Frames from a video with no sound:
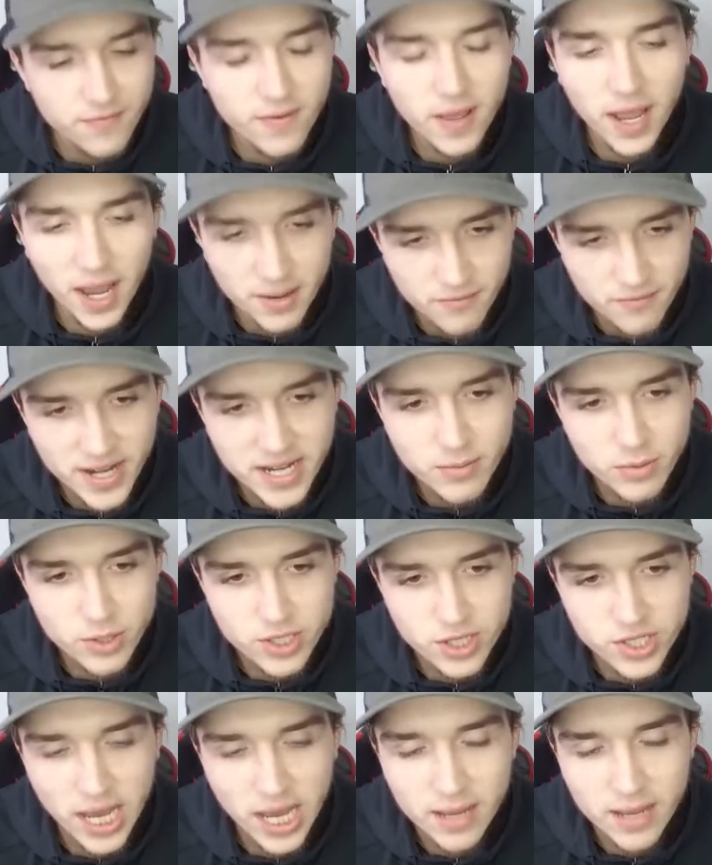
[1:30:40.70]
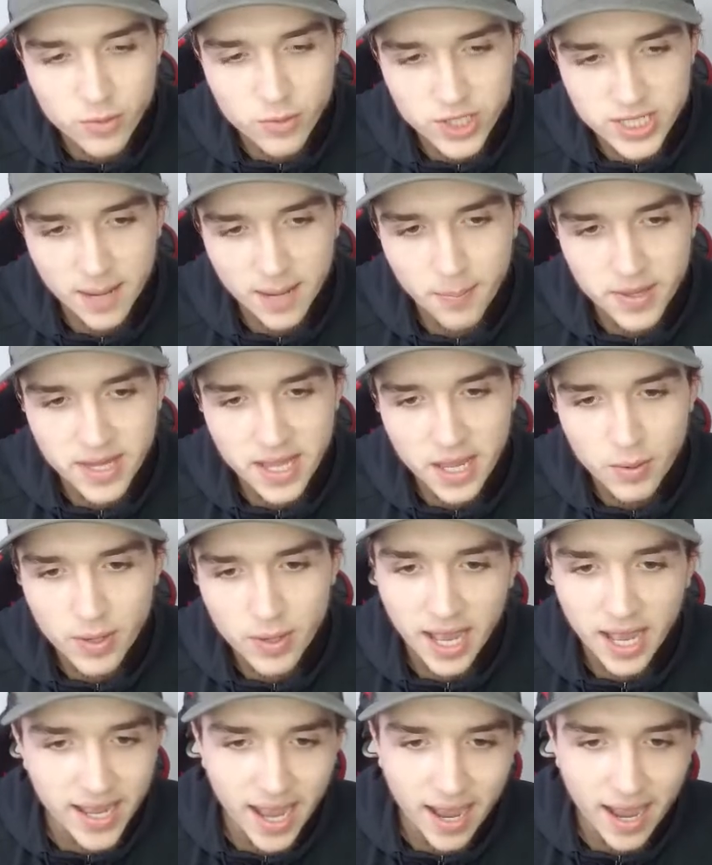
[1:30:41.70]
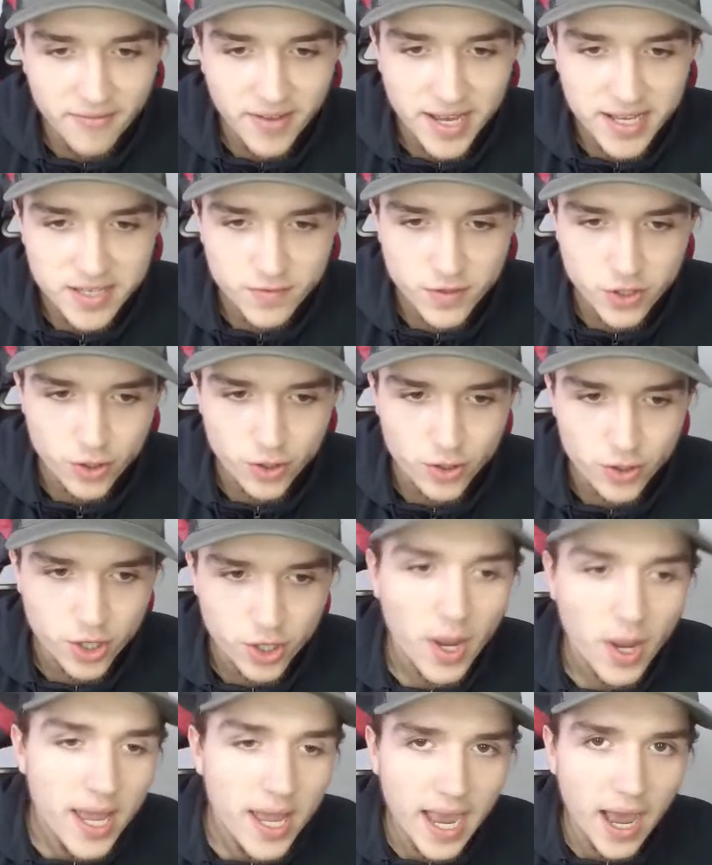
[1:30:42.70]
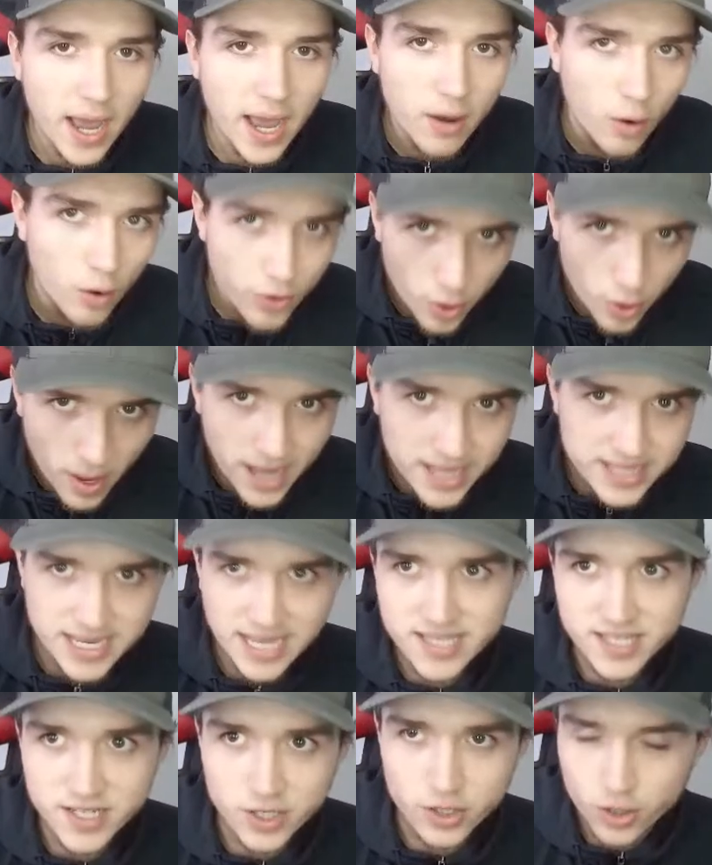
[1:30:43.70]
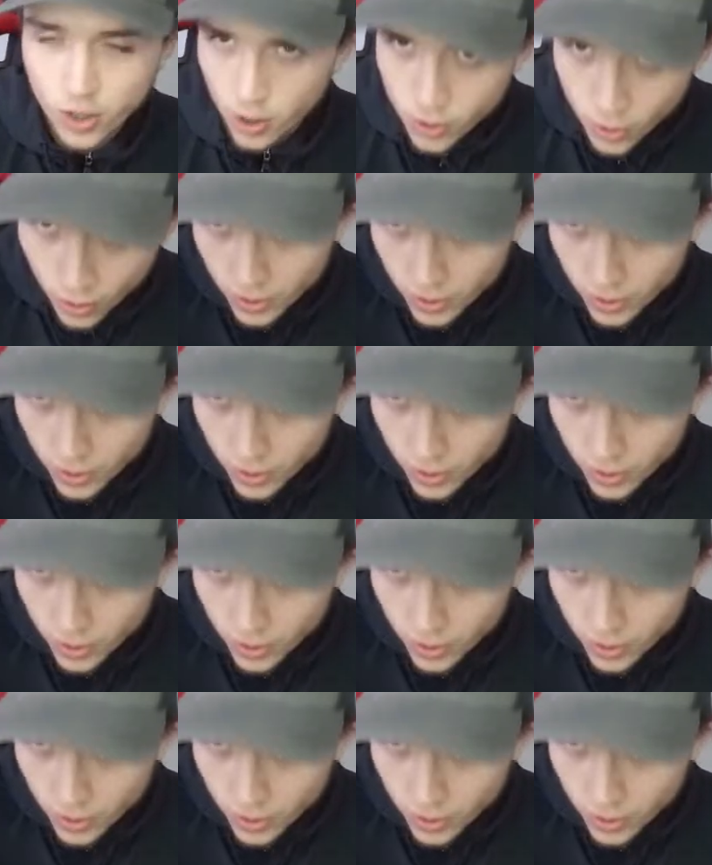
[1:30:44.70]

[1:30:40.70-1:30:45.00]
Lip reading: very much the same could happen there with Kai Havertz for sure. So although Arteta has got good